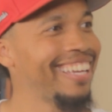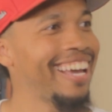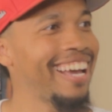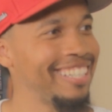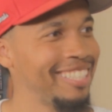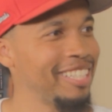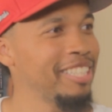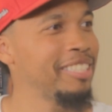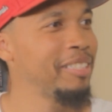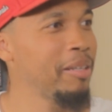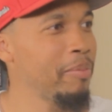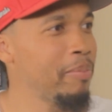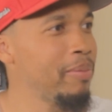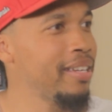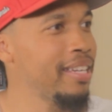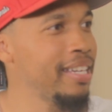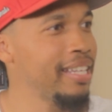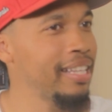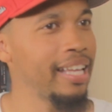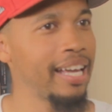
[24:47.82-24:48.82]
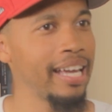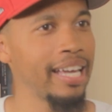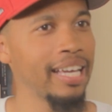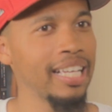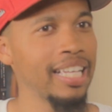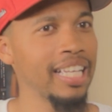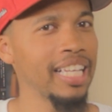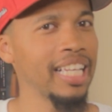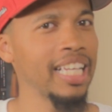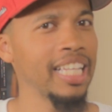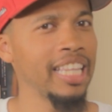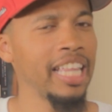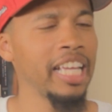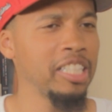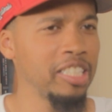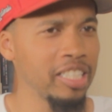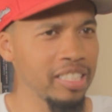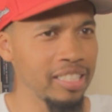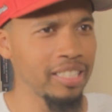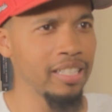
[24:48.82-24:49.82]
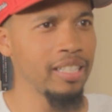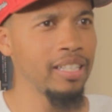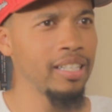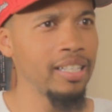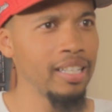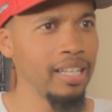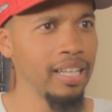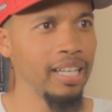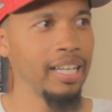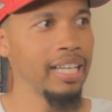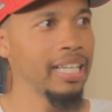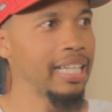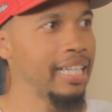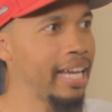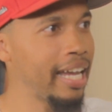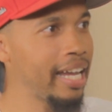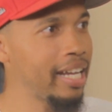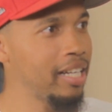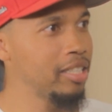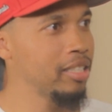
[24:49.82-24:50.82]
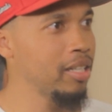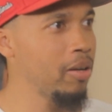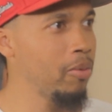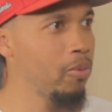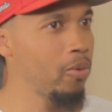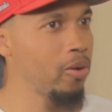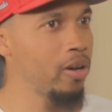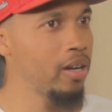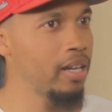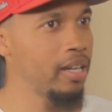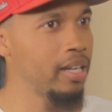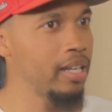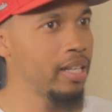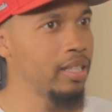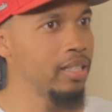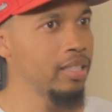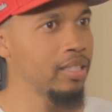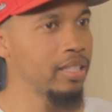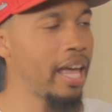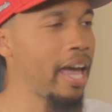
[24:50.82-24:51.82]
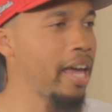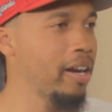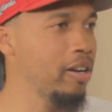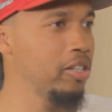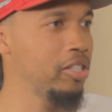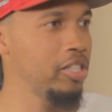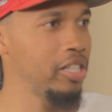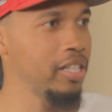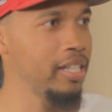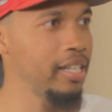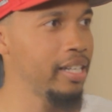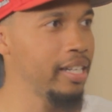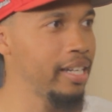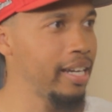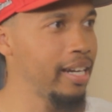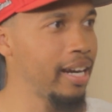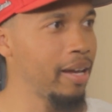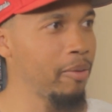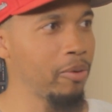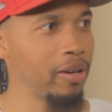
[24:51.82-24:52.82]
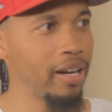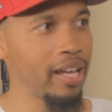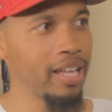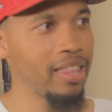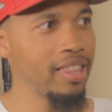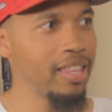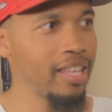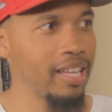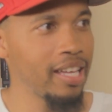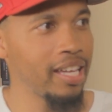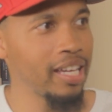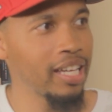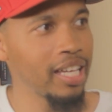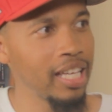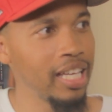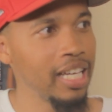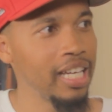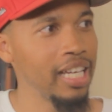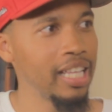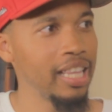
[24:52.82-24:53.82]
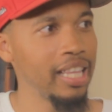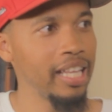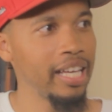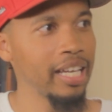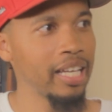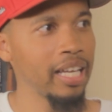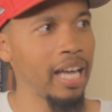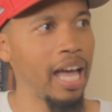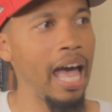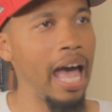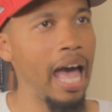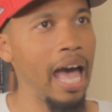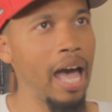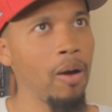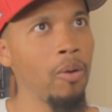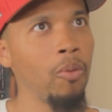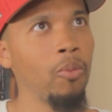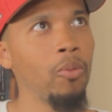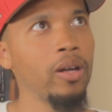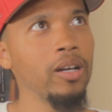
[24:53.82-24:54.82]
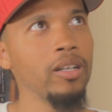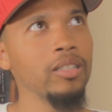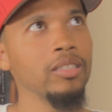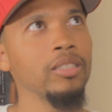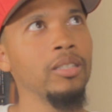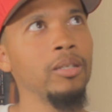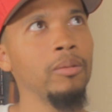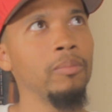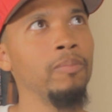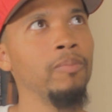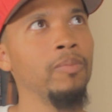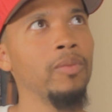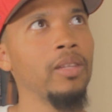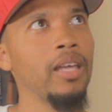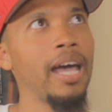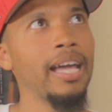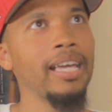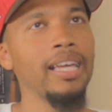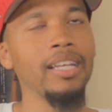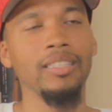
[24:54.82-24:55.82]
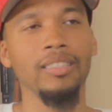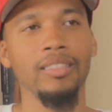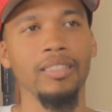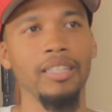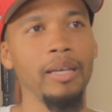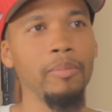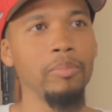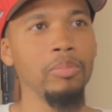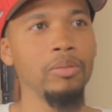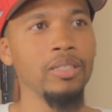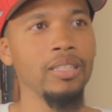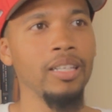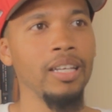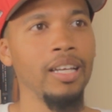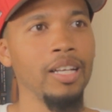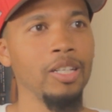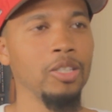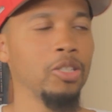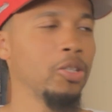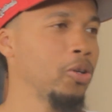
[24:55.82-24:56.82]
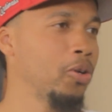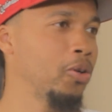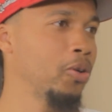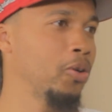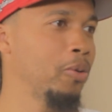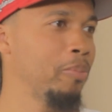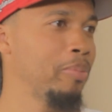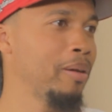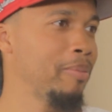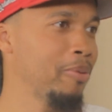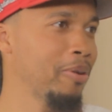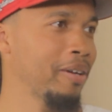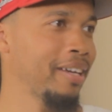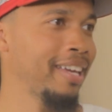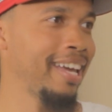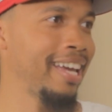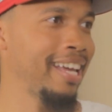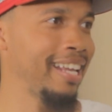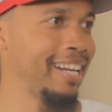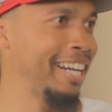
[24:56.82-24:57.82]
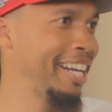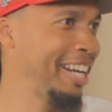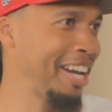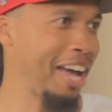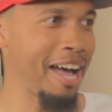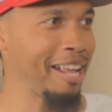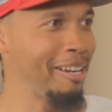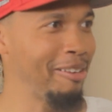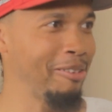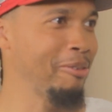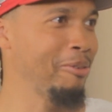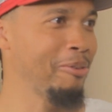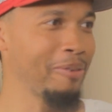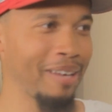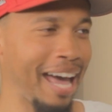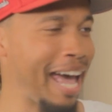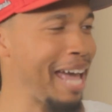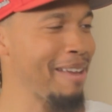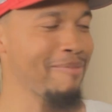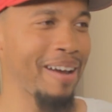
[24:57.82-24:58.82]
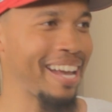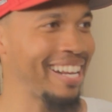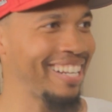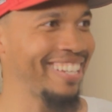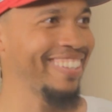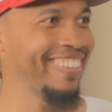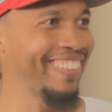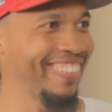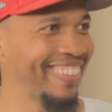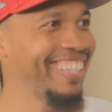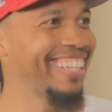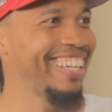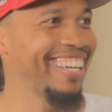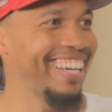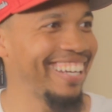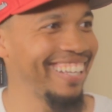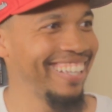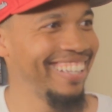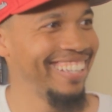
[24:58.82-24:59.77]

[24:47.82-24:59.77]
Yeah, just to be like just to gauge someone's energy and what I think. Like what are some, I guess, tips so people can not do what I might do? Yeah.